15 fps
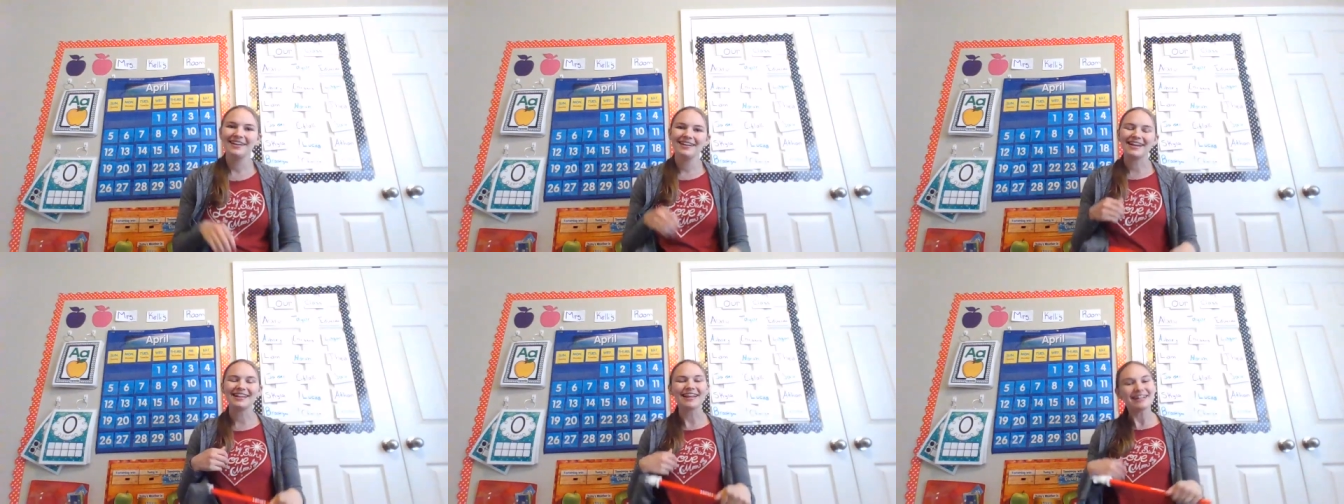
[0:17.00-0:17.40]

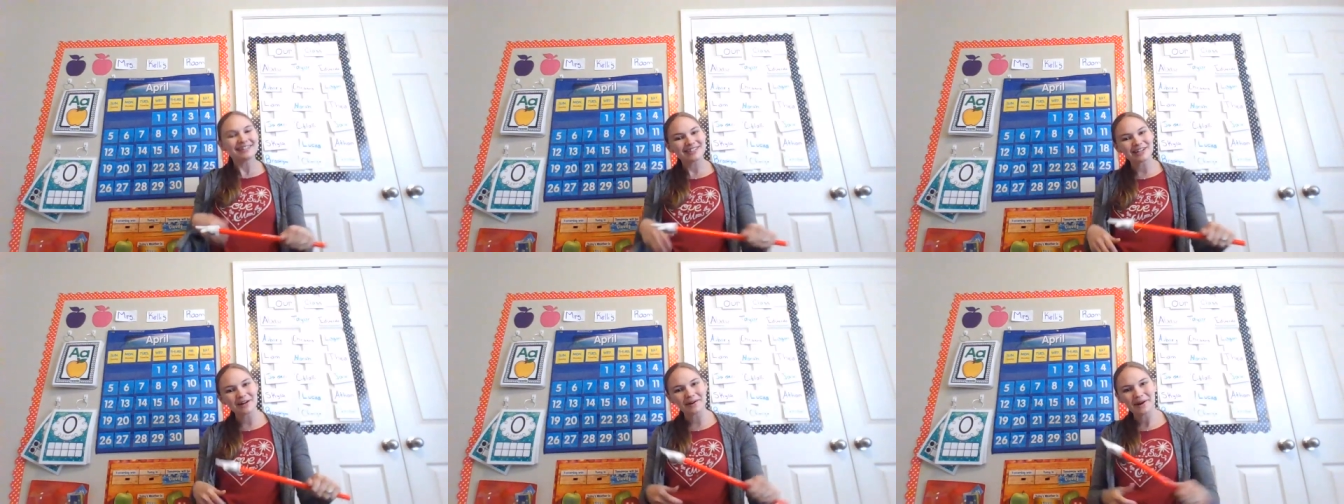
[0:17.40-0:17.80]
Now
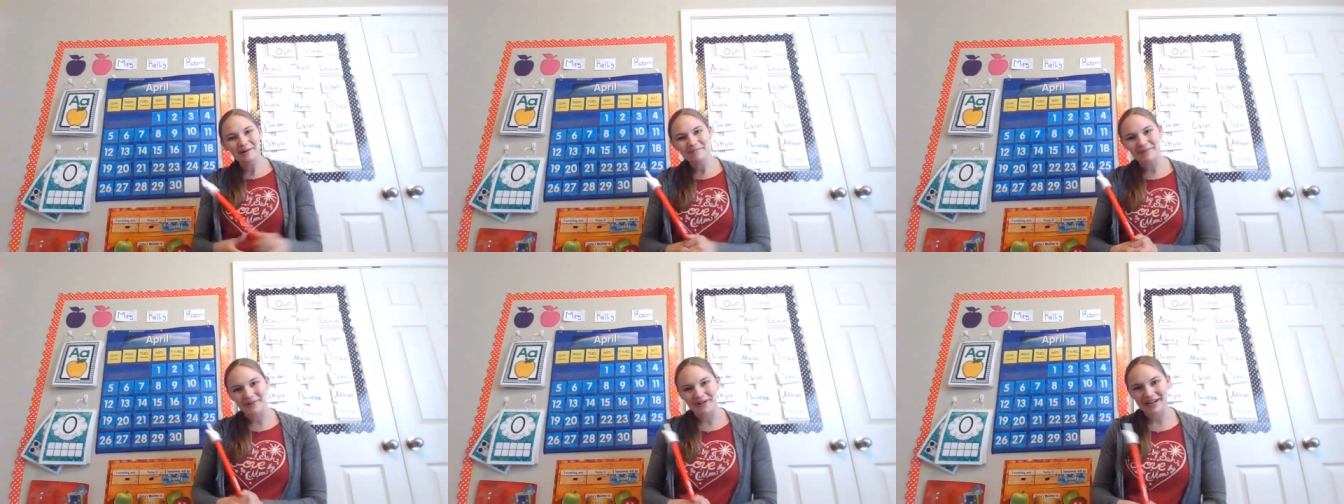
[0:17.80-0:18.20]
let's start
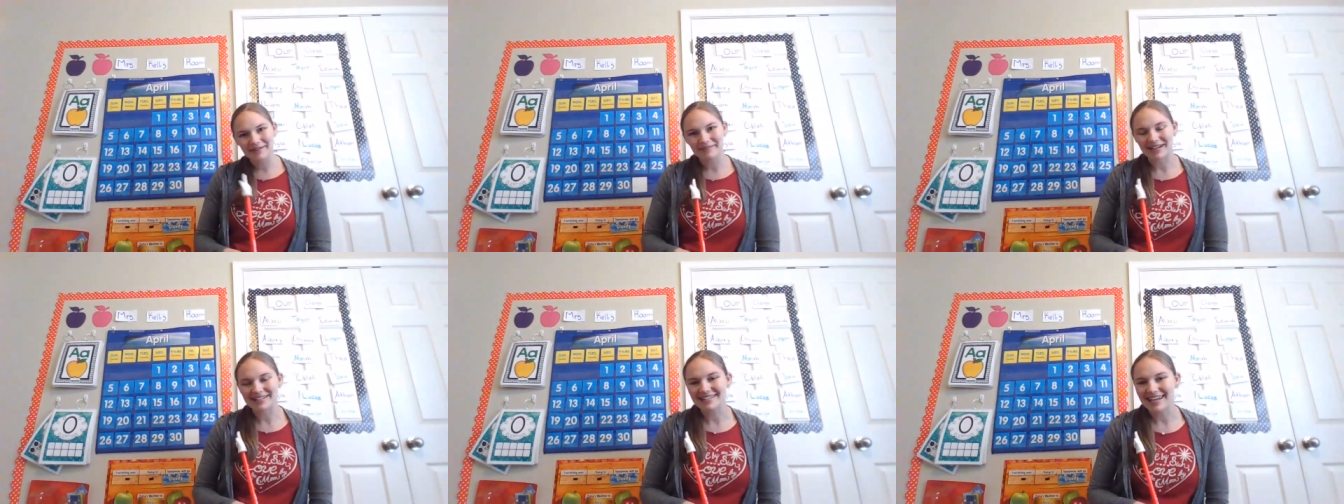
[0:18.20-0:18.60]
our
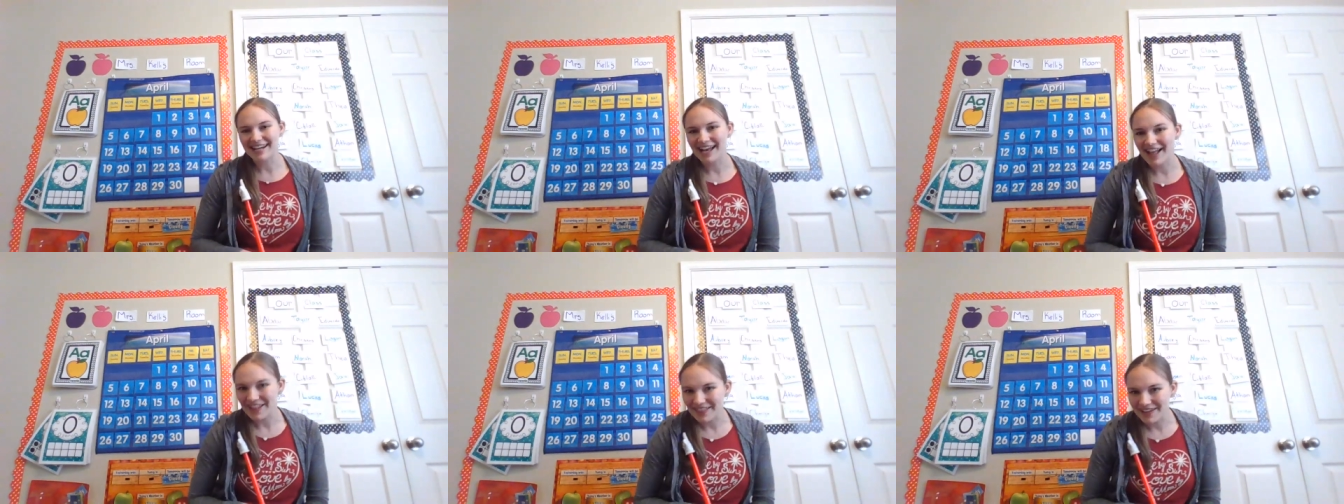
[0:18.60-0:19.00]
morning by
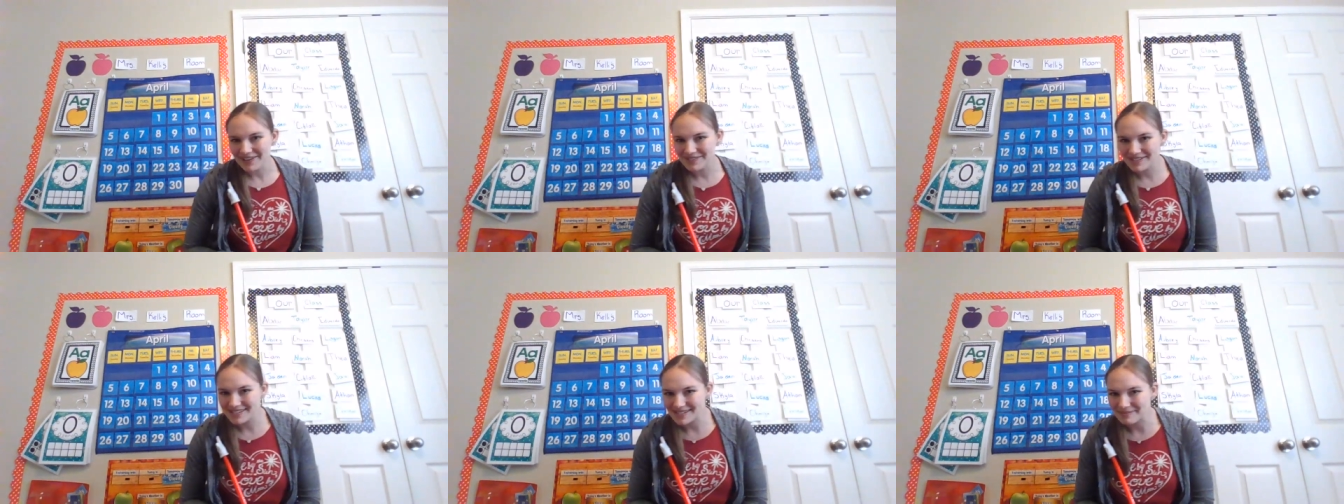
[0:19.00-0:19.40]
saying
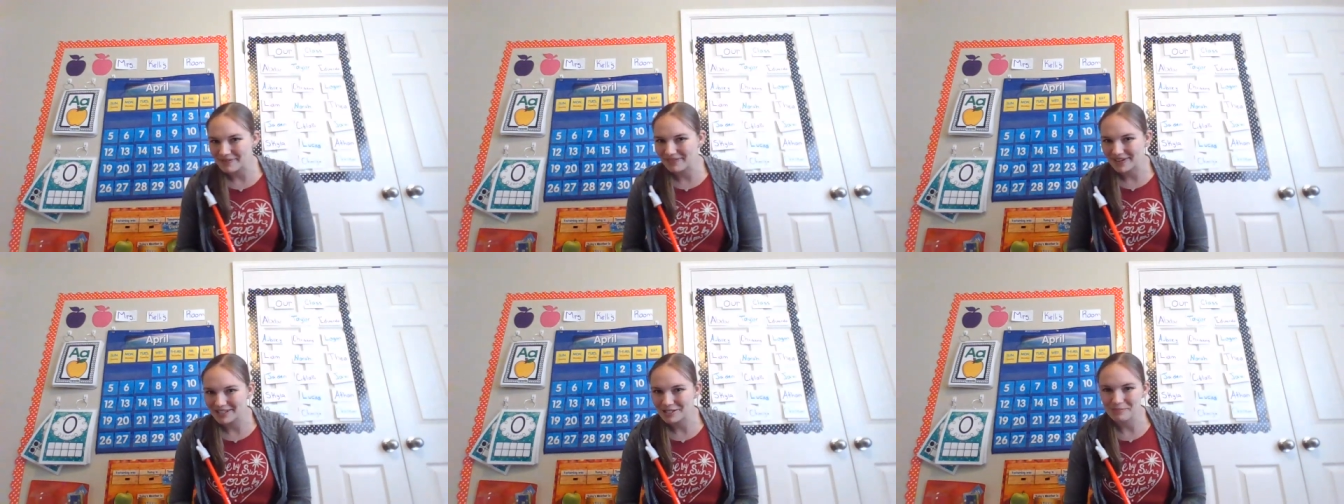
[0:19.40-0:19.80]
hello to some
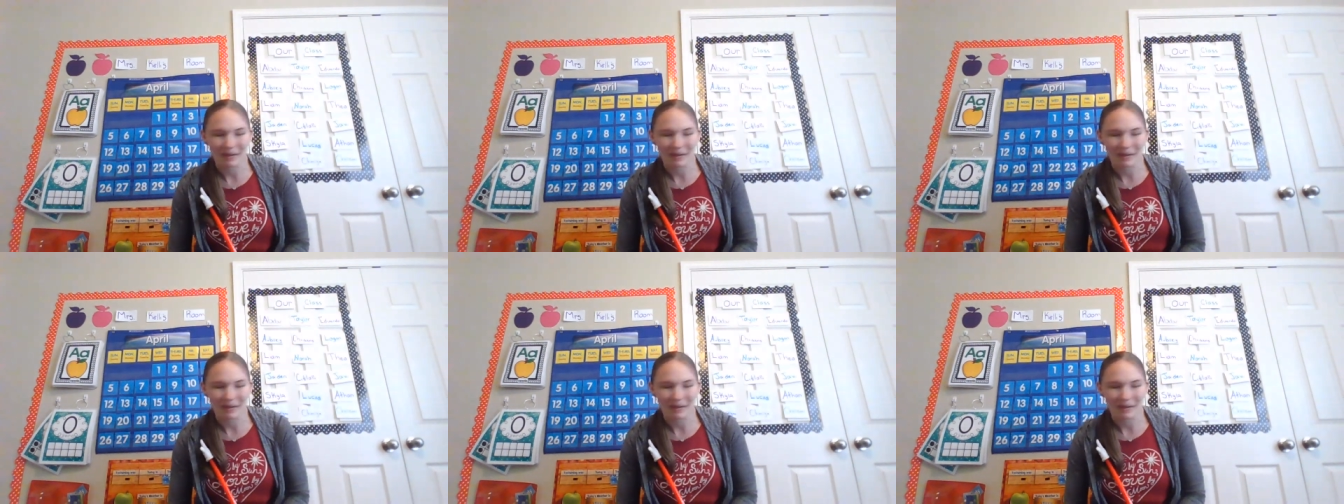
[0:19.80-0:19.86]
of our